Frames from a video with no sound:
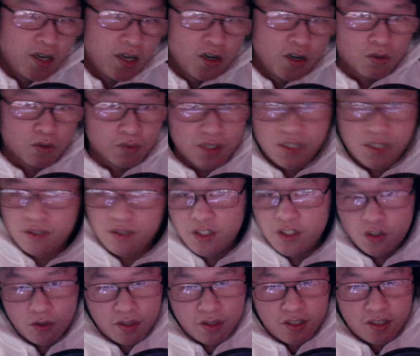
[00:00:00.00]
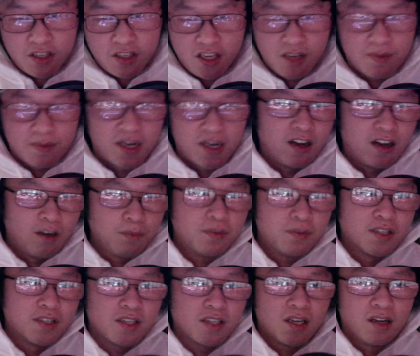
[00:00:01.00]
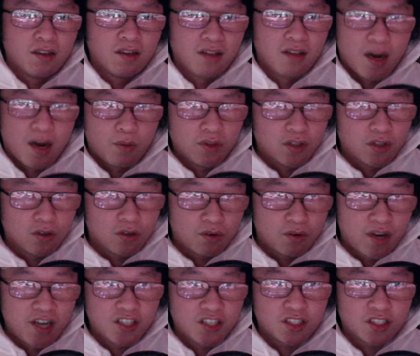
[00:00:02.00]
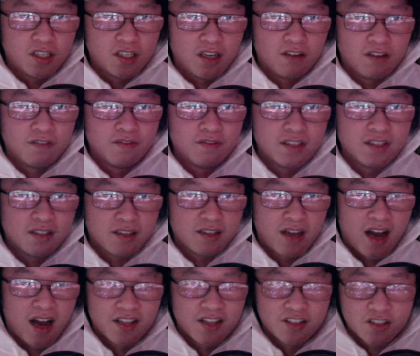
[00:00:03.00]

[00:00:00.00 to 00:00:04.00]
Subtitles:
who recently joined the team and helped us a lot with the creation of this guide.